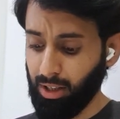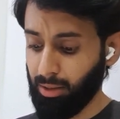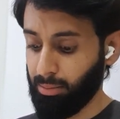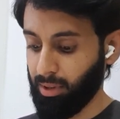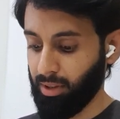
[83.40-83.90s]

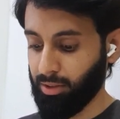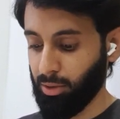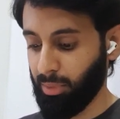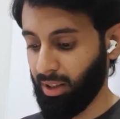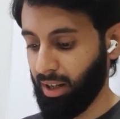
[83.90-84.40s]

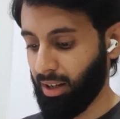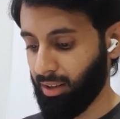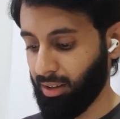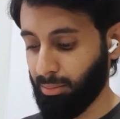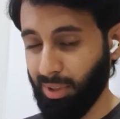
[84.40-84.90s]

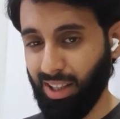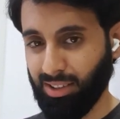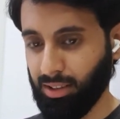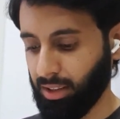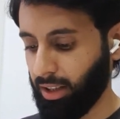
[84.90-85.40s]

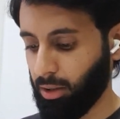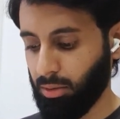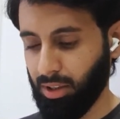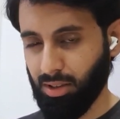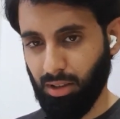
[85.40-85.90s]
BX is 8Q,
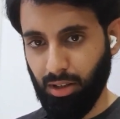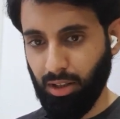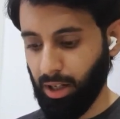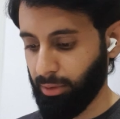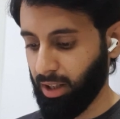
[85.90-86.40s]
it's the
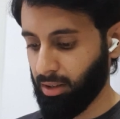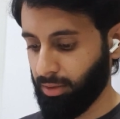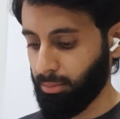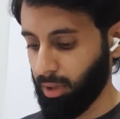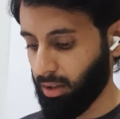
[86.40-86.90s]
entire vector
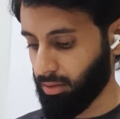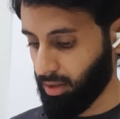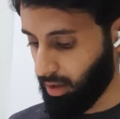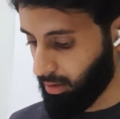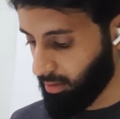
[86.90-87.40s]
from B to
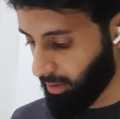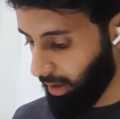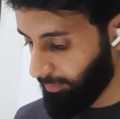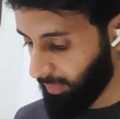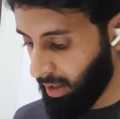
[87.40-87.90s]
C,
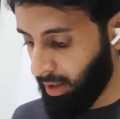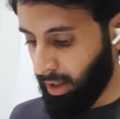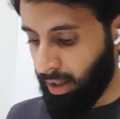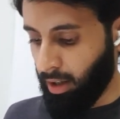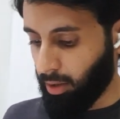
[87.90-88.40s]
okay?
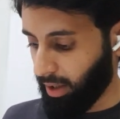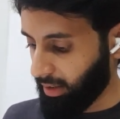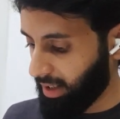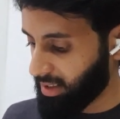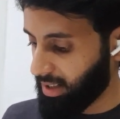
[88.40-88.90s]
Okay,
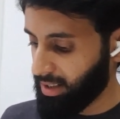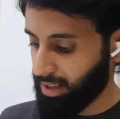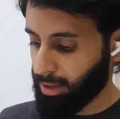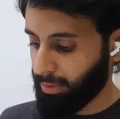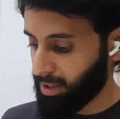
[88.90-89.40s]
then it says
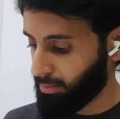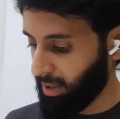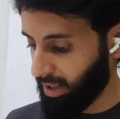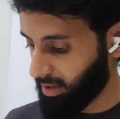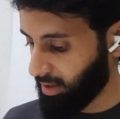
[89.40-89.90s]
express
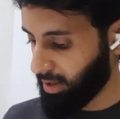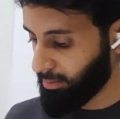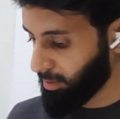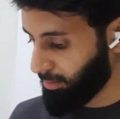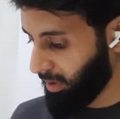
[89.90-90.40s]
BX in
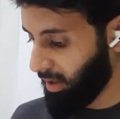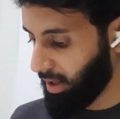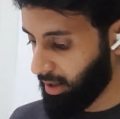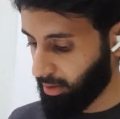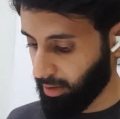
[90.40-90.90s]
terms of B
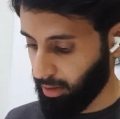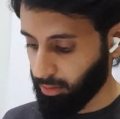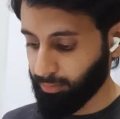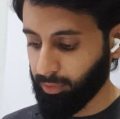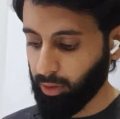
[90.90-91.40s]
and or Q.
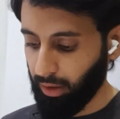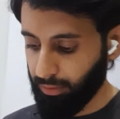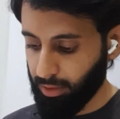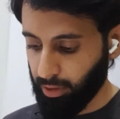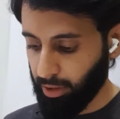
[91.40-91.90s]
Okay,
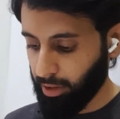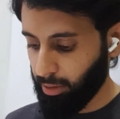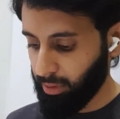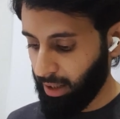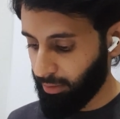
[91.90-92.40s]
so in order
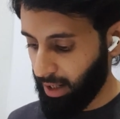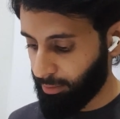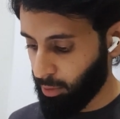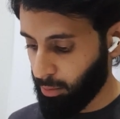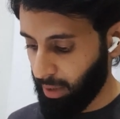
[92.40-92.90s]
to do that, we'll have
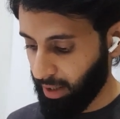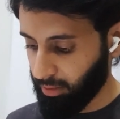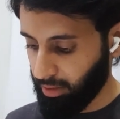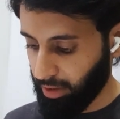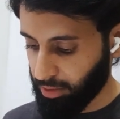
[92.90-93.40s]
to go back to
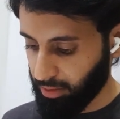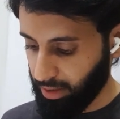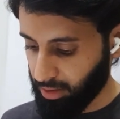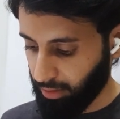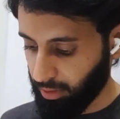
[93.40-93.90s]
the ratio
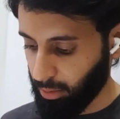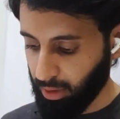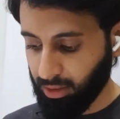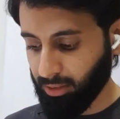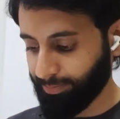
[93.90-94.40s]
that's given to us.